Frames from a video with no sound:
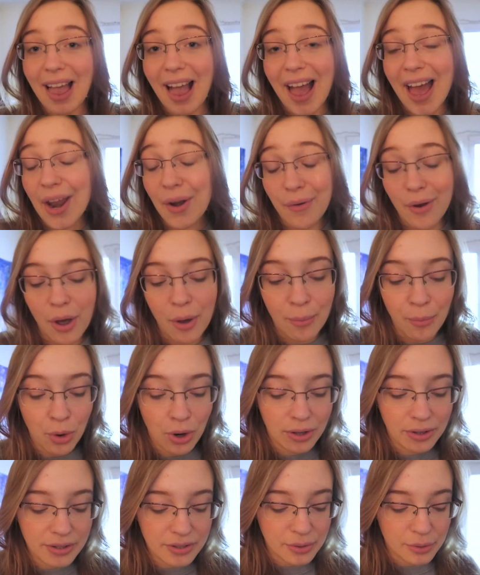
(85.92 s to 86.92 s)
I don't know,
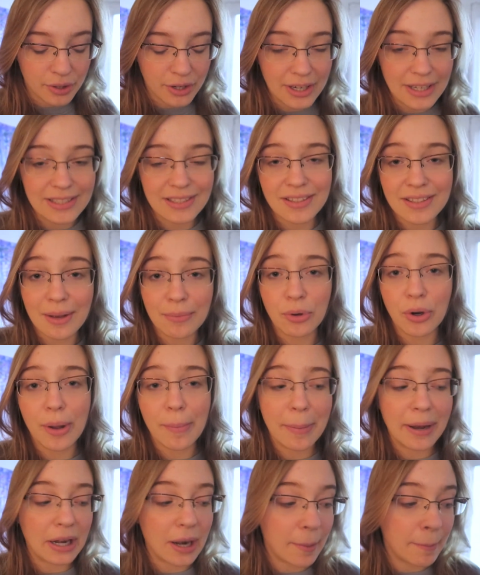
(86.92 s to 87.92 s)
moral of the story is I'm going
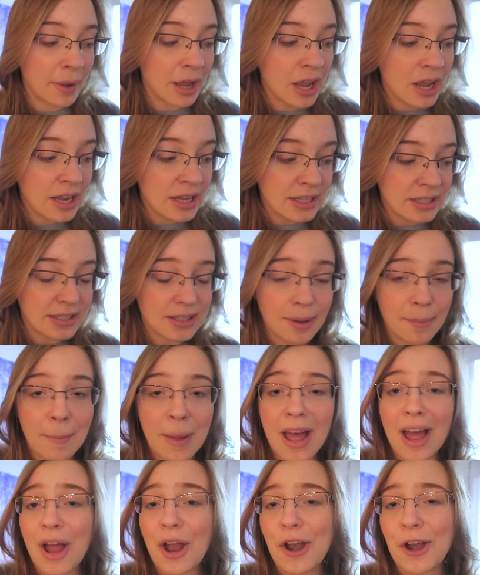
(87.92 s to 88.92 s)
to pick up
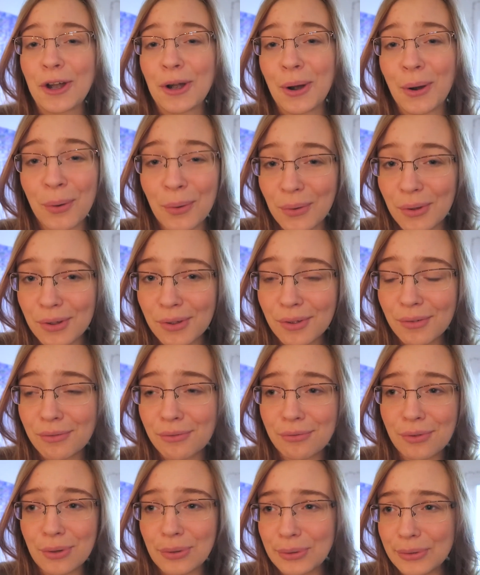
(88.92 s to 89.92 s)
some cool
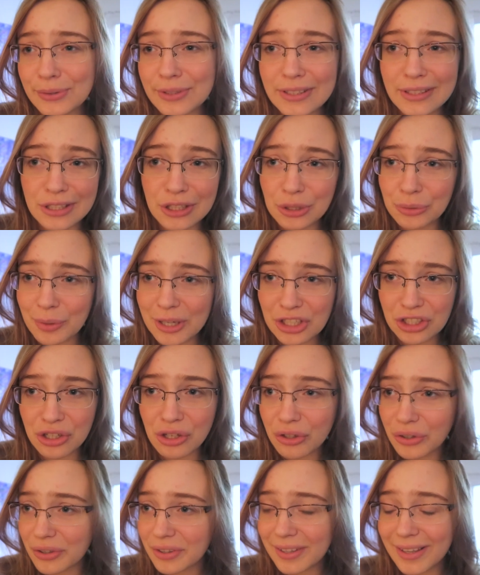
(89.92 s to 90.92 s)
food
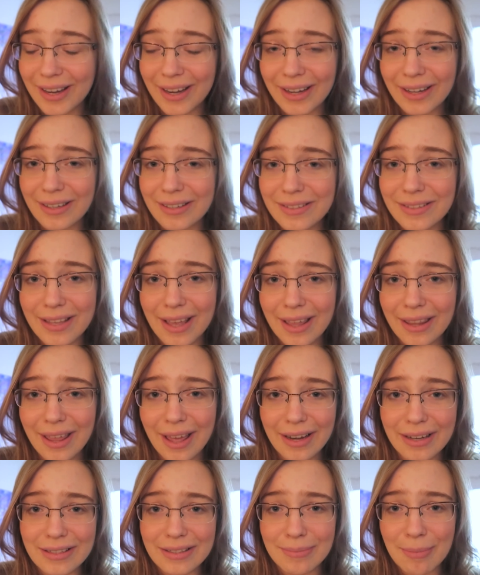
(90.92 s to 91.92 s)
situational things, and
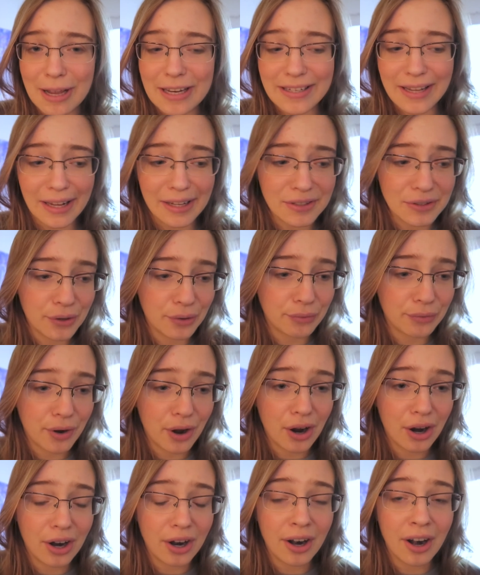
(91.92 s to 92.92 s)
that is my day so
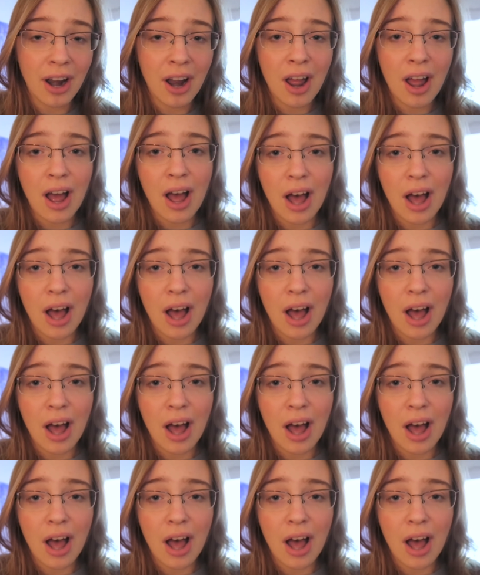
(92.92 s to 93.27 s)
far.